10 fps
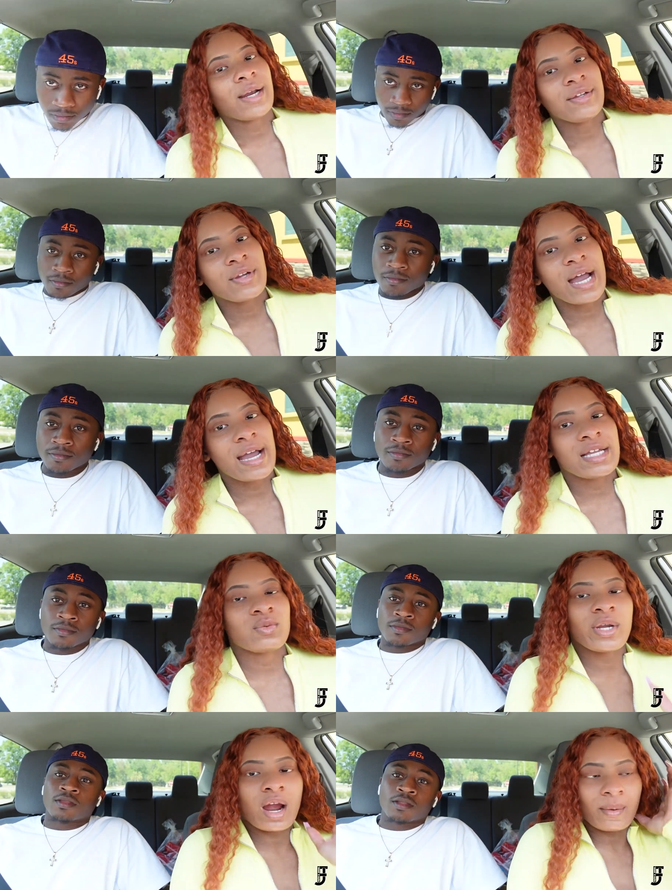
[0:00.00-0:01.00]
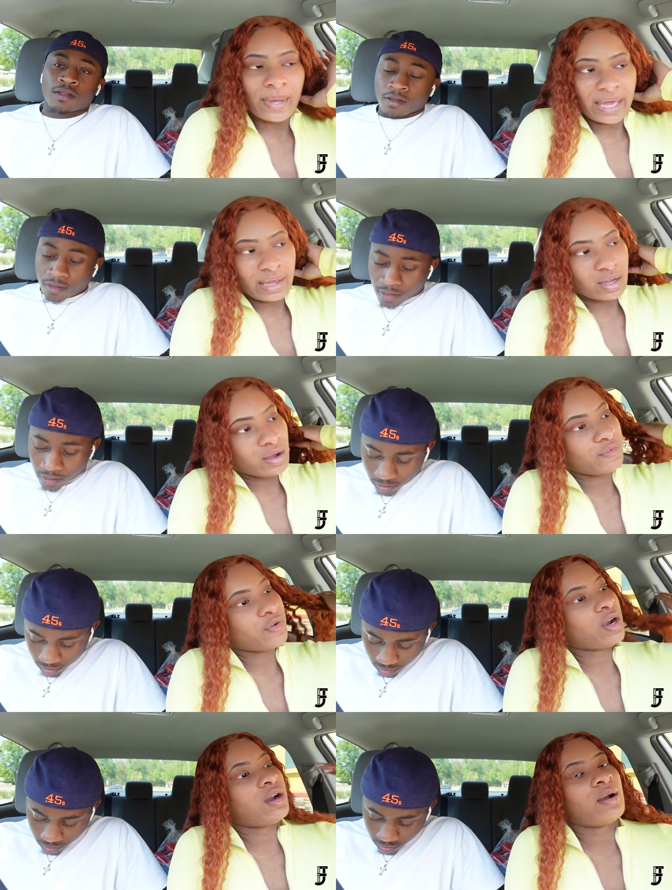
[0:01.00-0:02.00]
Speaker 1: right, you guys, we are back
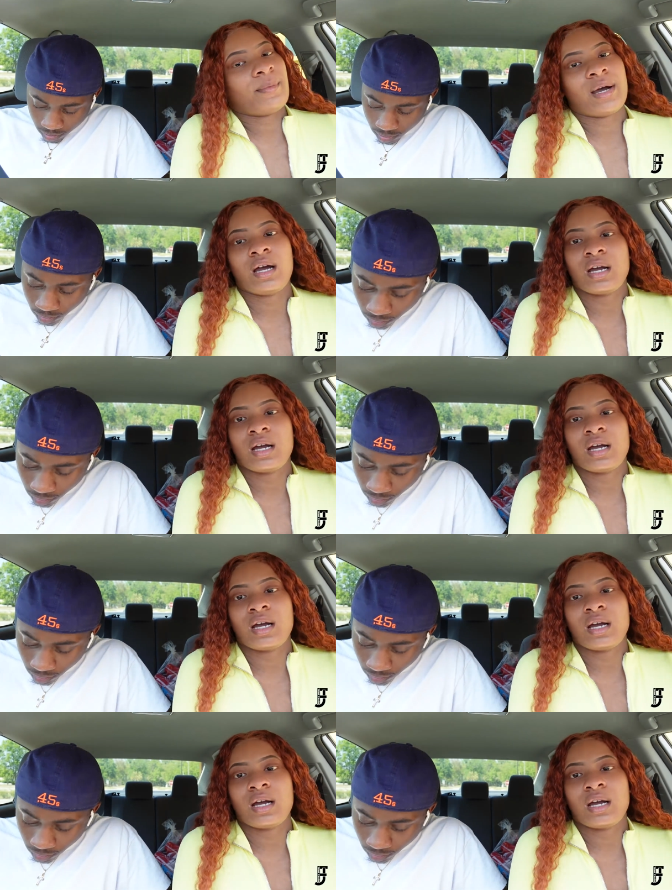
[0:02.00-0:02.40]
from